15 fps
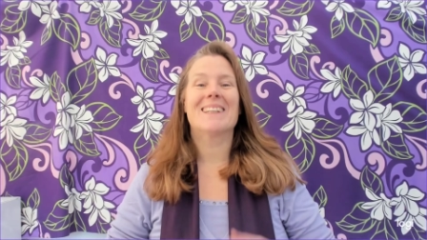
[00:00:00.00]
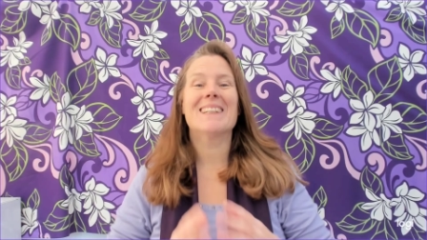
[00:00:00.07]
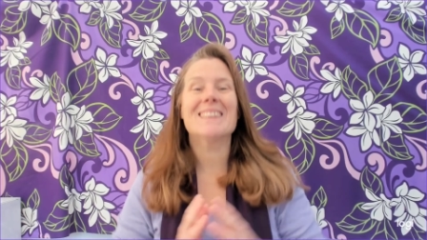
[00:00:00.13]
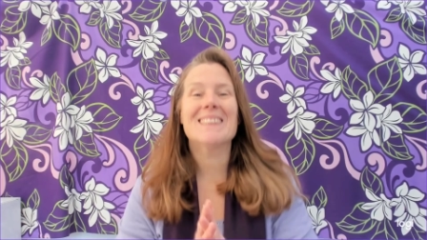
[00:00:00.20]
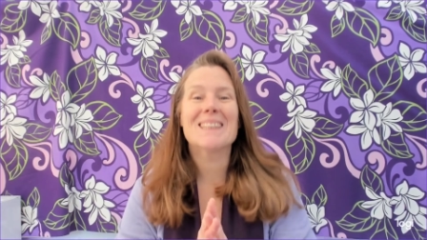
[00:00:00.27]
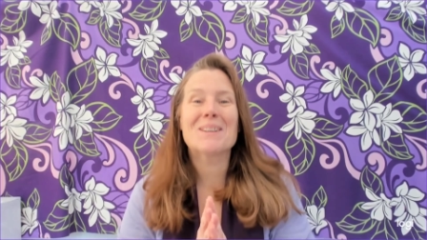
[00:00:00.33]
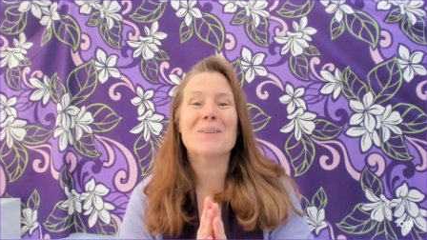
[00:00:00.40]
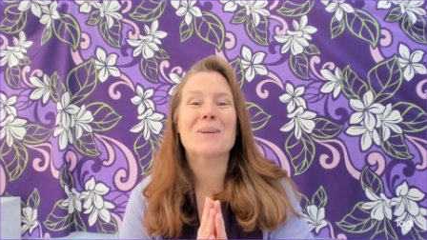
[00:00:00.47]
So
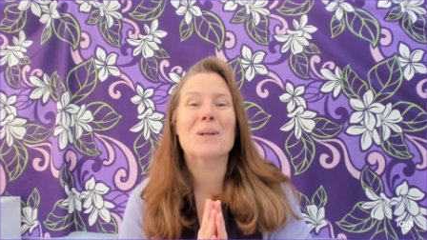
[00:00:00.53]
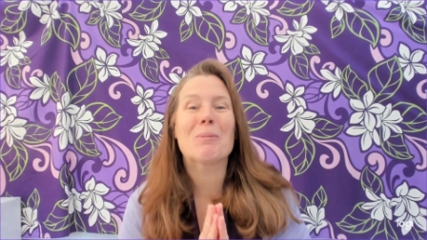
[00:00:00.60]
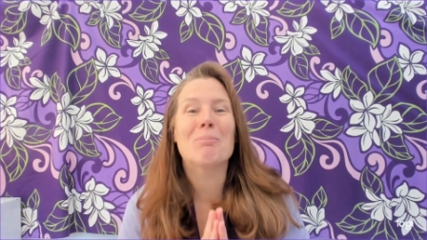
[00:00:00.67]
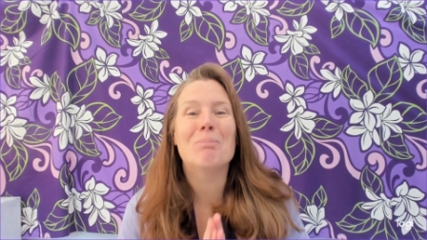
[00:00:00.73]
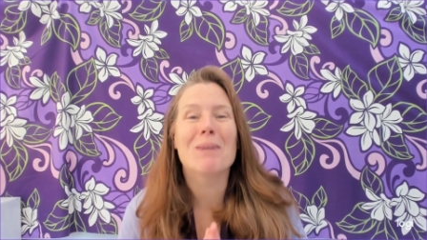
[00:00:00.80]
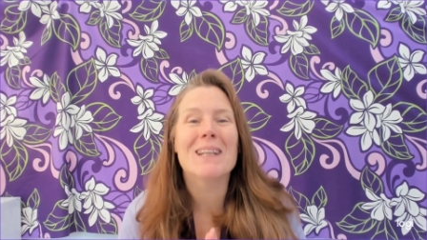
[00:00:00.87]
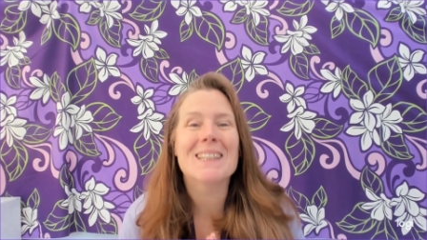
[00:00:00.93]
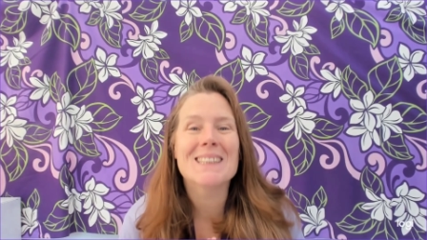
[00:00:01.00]
this is for the
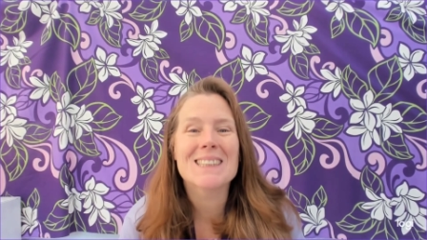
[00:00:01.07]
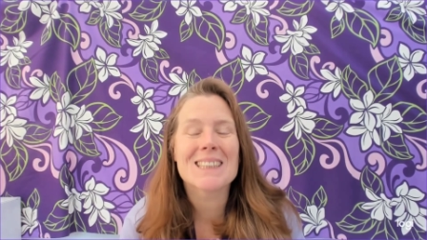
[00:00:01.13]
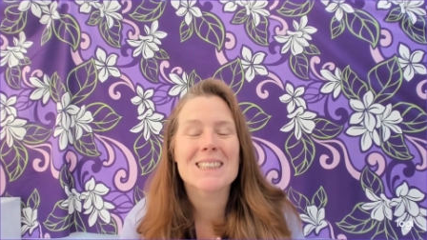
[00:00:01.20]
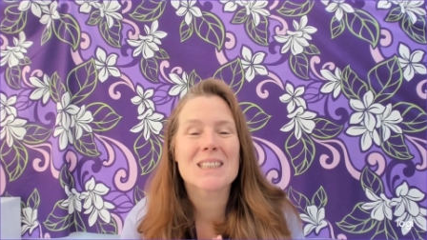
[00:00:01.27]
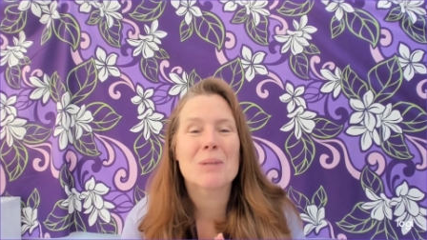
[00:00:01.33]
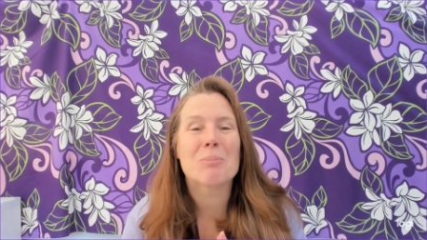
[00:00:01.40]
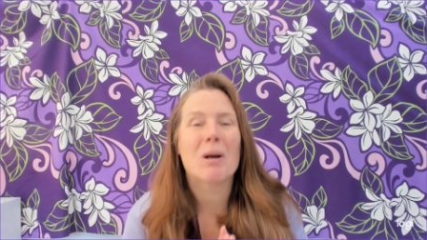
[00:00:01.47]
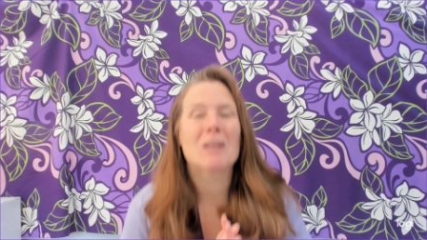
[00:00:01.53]

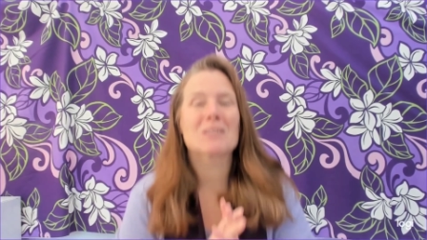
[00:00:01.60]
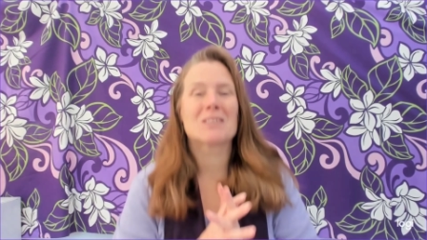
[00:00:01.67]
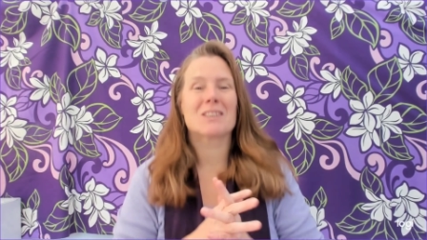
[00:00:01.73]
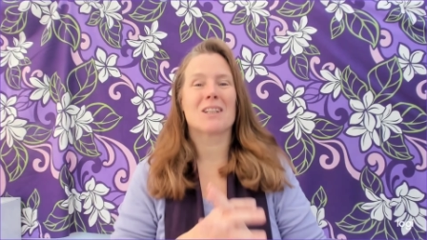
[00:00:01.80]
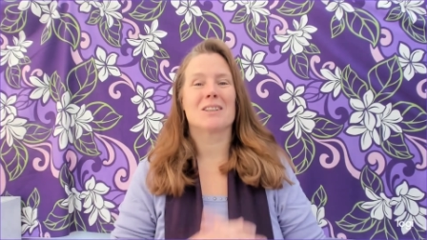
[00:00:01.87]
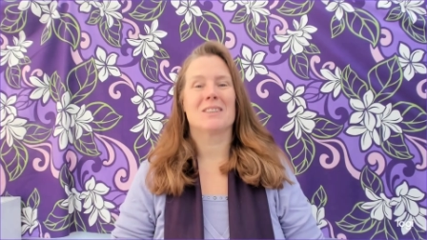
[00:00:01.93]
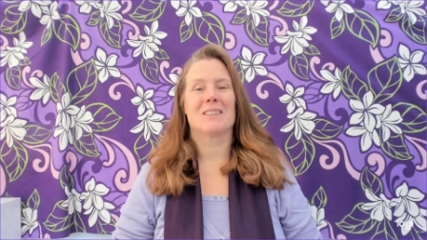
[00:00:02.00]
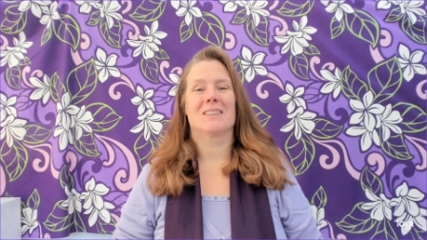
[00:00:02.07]
pleasers
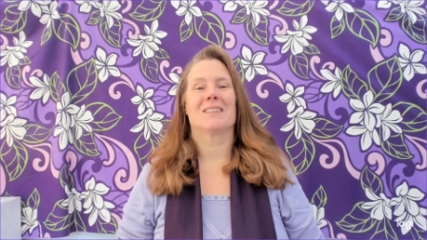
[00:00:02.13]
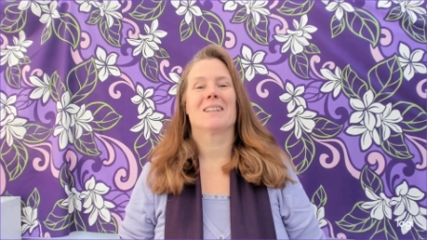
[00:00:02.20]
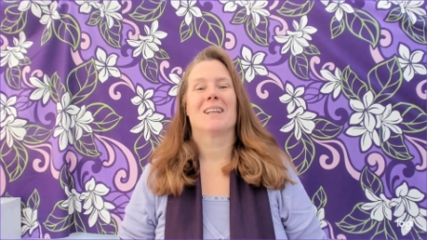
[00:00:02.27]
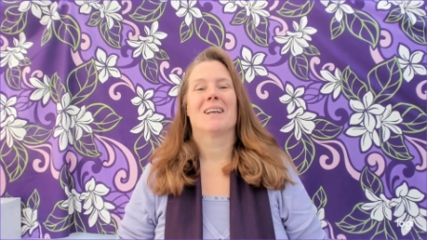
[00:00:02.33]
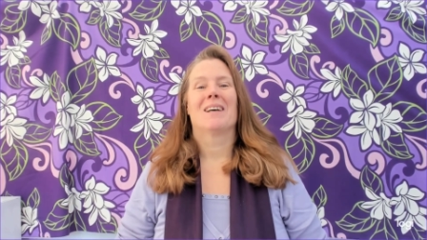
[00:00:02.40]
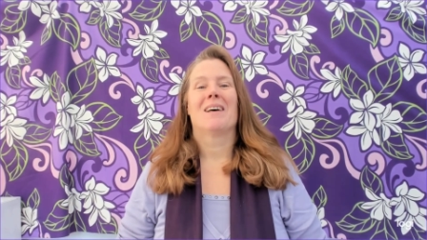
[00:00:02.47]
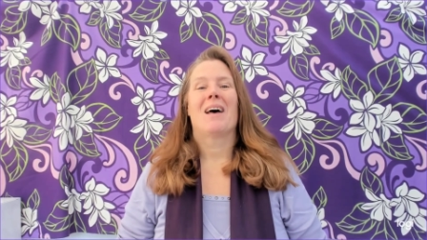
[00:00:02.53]
amongst us.